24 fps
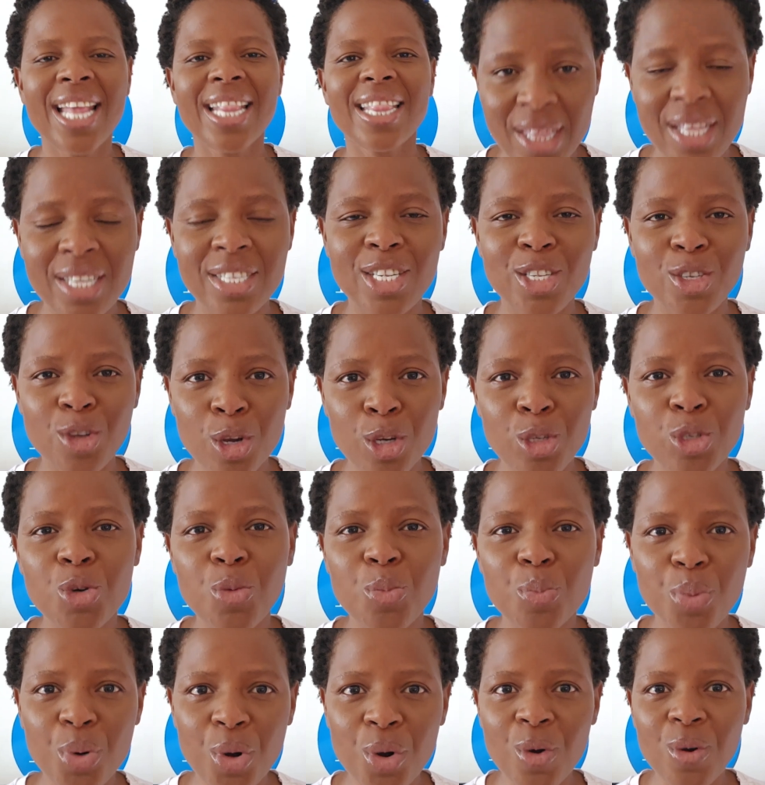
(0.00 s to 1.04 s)
this is going to
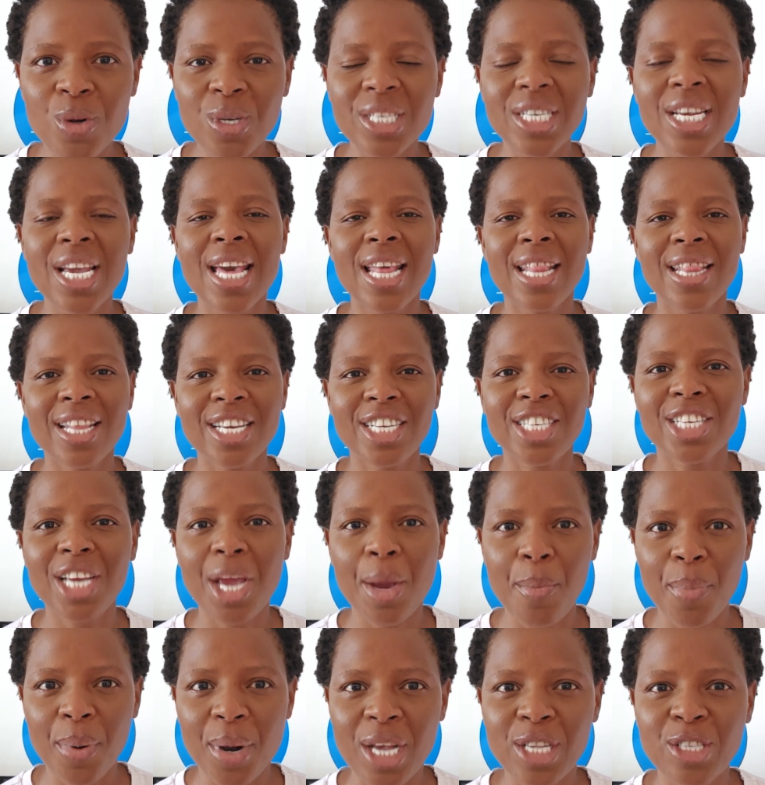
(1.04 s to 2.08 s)
push the share
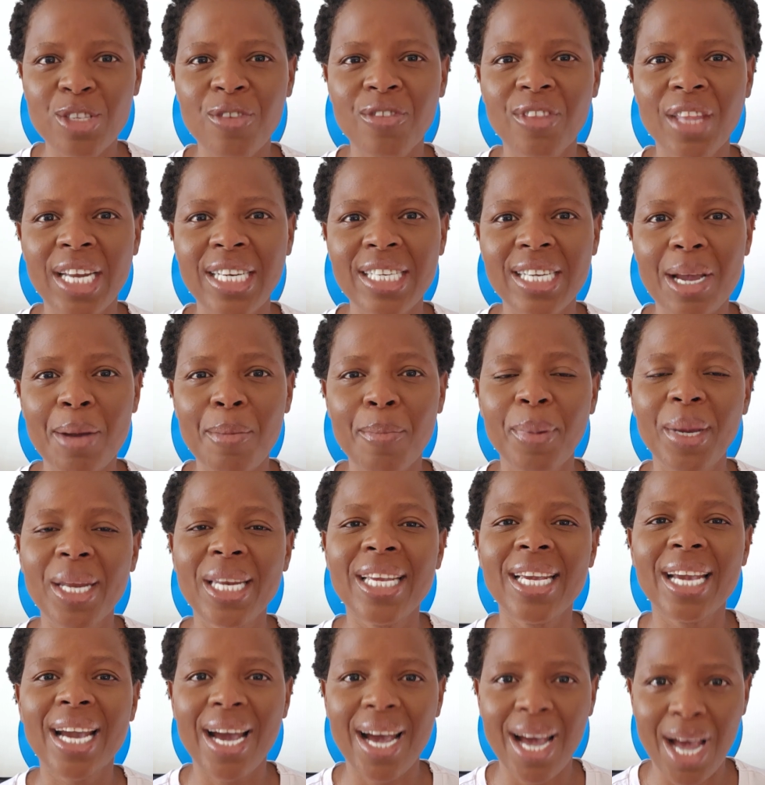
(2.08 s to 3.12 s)
price of that
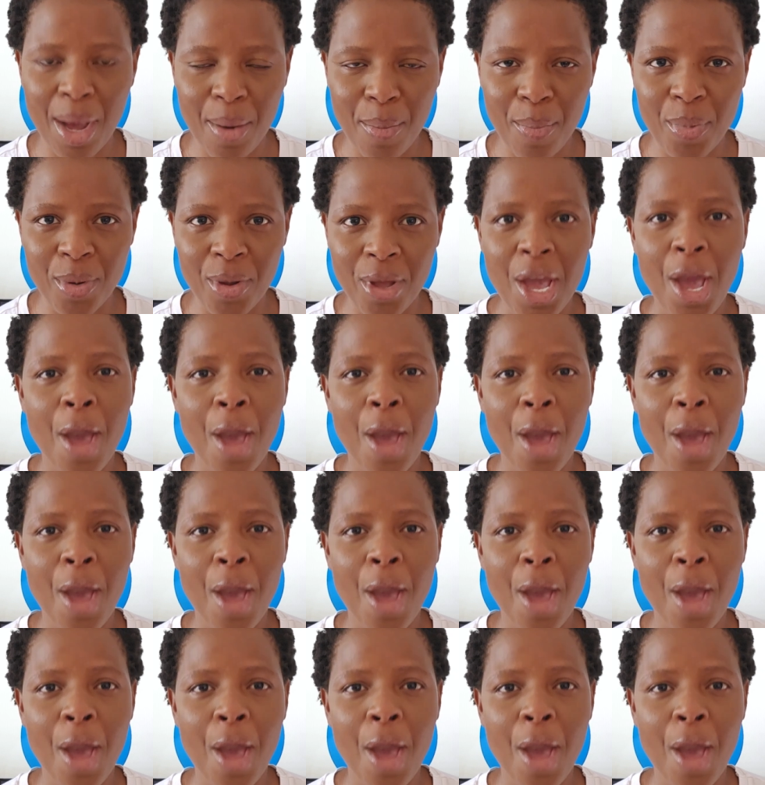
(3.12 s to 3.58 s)
company up.